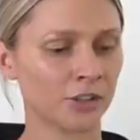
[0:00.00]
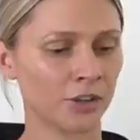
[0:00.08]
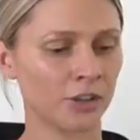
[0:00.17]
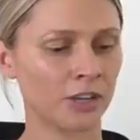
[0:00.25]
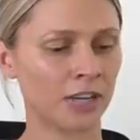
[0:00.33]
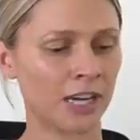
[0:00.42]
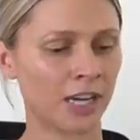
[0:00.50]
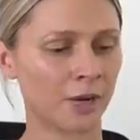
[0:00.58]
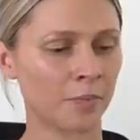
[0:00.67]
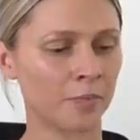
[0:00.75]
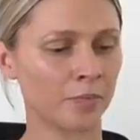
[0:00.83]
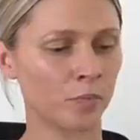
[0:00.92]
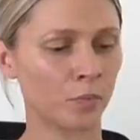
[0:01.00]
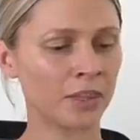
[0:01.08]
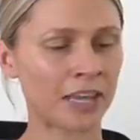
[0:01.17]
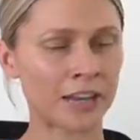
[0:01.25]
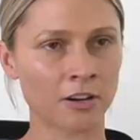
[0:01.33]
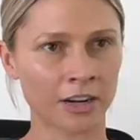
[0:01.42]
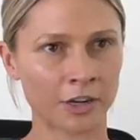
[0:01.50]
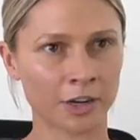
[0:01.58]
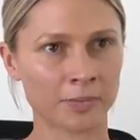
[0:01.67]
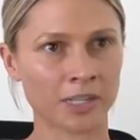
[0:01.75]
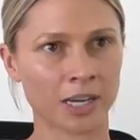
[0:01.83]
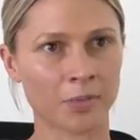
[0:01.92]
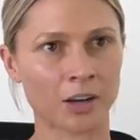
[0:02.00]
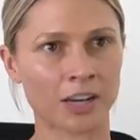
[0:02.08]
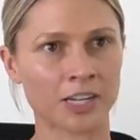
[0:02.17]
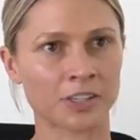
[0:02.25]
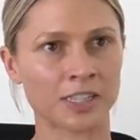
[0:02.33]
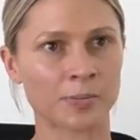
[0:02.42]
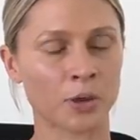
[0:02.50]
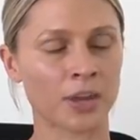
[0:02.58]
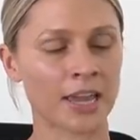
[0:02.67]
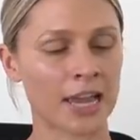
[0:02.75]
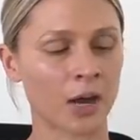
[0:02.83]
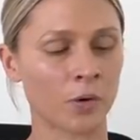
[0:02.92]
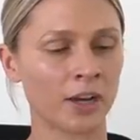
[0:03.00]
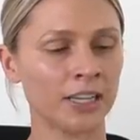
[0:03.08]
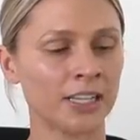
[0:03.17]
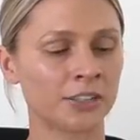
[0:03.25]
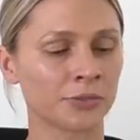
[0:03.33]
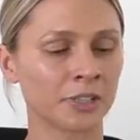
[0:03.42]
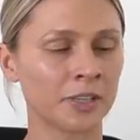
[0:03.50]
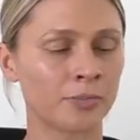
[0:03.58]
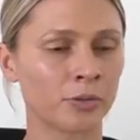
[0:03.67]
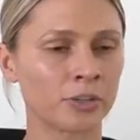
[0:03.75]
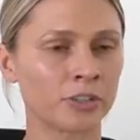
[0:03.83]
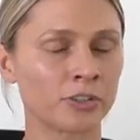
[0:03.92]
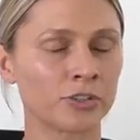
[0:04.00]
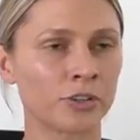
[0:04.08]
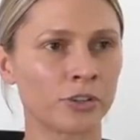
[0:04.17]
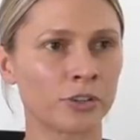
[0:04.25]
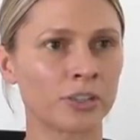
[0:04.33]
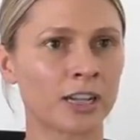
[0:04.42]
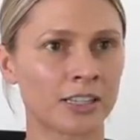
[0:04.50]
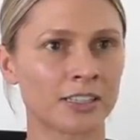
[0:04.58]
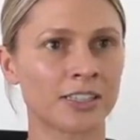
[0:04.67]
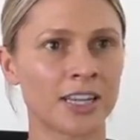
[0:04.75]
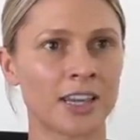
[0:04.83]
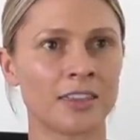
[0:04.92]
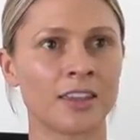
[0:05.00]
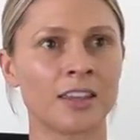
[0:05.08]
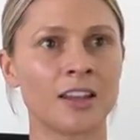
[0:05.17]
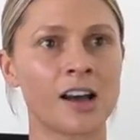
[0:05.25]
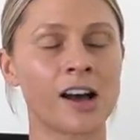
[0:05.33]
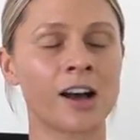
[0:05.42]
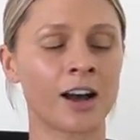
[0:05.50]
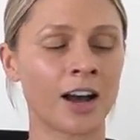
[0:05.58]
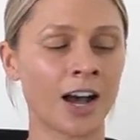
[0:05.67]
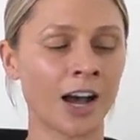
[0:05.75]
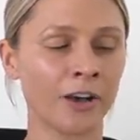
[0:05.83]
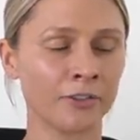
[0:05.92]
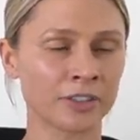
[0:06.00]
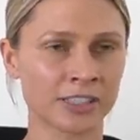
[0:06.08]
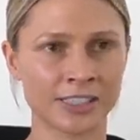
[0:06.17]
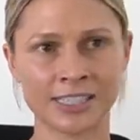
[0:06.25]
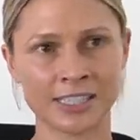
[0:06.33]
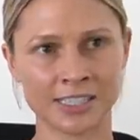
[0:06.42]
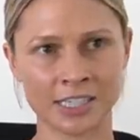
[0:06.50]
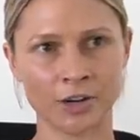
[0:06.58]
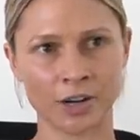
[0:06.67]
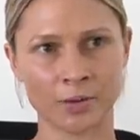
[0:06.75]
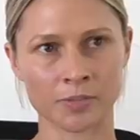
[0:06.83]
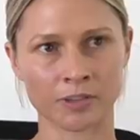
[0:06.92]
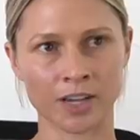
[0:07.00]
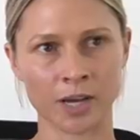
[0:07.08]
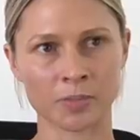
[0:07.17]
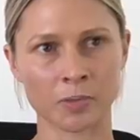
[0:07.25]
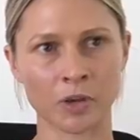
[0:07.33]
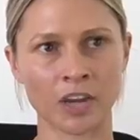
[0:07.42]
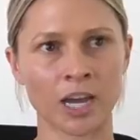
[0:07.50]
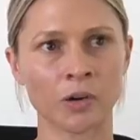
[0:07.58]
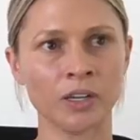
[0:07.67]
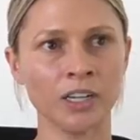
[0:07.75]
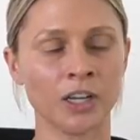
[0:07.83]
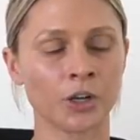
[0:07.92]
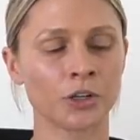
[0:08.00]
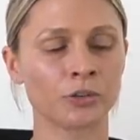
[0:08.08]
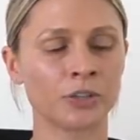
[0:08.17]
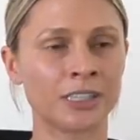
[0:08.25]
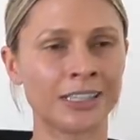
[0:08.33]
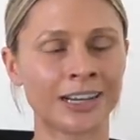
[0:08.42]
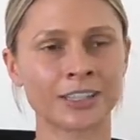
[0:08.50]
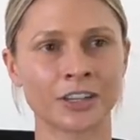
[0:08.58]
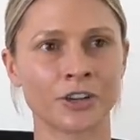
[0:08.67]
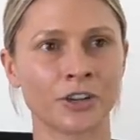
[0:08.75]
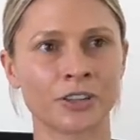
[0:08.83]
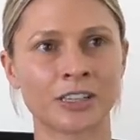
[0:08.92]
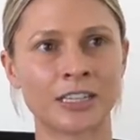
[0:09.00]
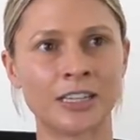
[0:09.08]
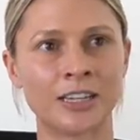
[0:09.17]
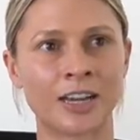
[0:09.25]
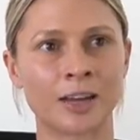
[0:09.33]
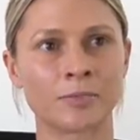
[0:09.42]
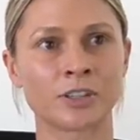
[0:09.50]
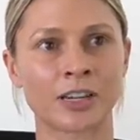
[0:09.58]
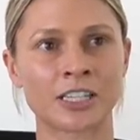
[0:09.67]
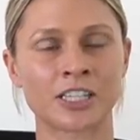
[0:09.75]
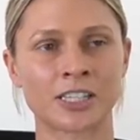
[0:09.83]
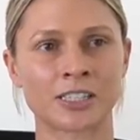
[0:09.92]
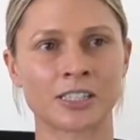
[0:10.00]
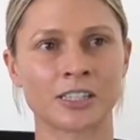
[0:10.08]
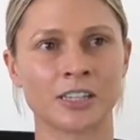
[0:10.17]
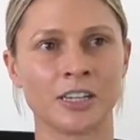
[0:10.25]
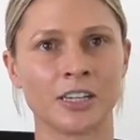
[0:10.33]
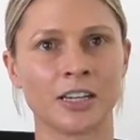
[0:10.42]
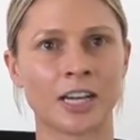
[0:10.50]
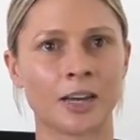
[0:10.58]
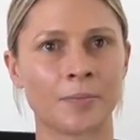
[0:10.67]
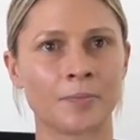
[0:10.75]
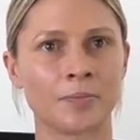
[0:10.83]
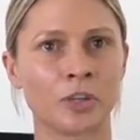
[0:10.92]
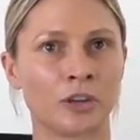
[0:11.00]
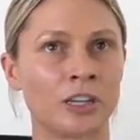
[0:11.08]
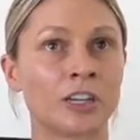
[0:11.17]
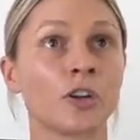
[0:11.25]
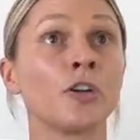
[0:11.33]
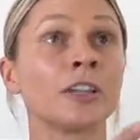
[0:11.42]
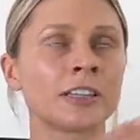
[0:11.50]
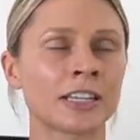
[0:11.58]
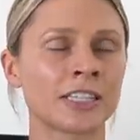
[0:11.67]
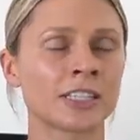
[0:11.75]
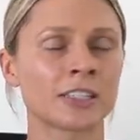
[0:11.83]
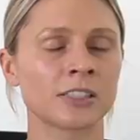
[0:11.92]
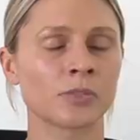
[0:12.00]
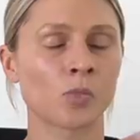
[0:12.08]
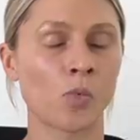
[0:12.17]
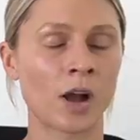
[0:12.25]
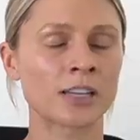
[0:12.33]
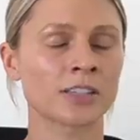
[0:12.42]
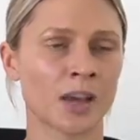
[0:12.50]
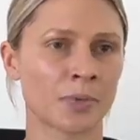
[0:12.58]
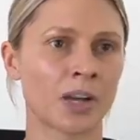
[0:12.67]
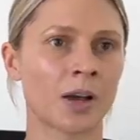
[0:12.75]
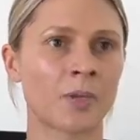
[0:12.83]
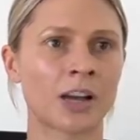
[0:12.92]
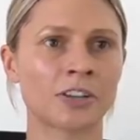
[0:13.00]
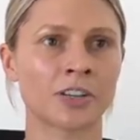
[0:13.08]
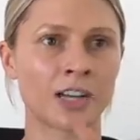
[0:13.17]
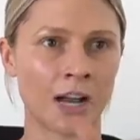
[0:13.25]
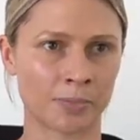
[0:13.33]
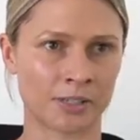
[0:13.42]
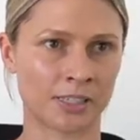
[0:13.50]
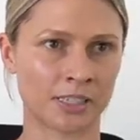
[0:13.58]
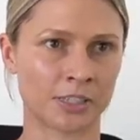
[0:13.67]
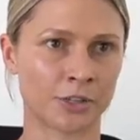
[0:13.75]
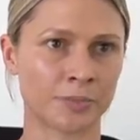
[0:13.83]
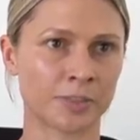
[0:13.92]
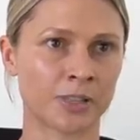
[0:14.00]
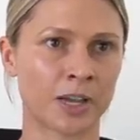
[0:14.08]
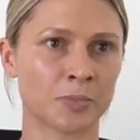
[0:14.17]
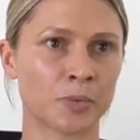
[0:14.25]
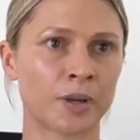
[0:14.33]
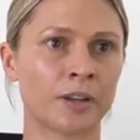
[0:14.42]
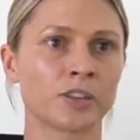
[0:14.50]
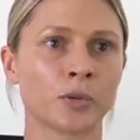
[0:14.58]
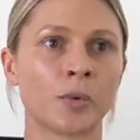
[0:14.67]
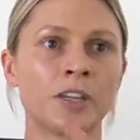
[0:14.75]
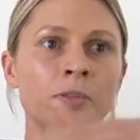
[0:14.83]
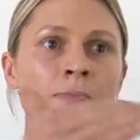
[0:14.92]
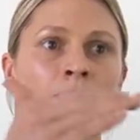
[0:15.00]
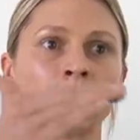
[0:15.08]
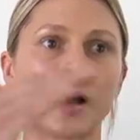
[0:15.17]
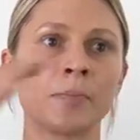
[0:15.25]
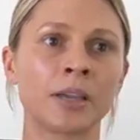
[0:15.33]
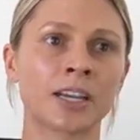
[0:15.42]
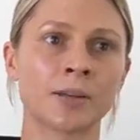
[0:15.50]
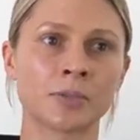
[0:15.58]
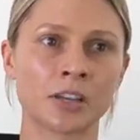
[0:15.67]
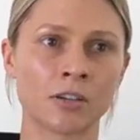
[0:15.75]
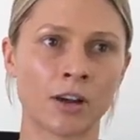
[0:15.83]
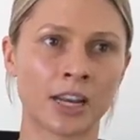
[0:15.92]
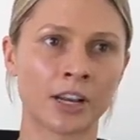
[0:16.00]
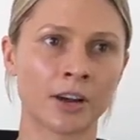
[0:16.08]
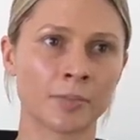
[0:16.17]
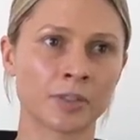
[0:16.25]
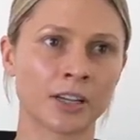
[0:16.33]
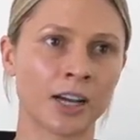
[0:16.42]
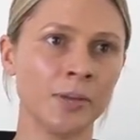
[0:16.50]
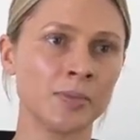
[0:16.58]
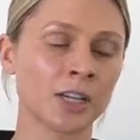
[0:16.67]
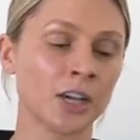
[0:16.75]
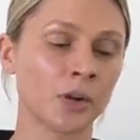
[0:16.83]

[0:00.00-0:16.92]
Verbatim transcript: so um, with that ninety grams of carbohydrates per hour, it's really important to, to understand that after sixty grams of carbs per hour, your gut can only um, digest Um, you know, you can only digest one type of carbohydrate up to sixty grams of carbs per hour. So when you're bumping it up to ninety grams of carbs,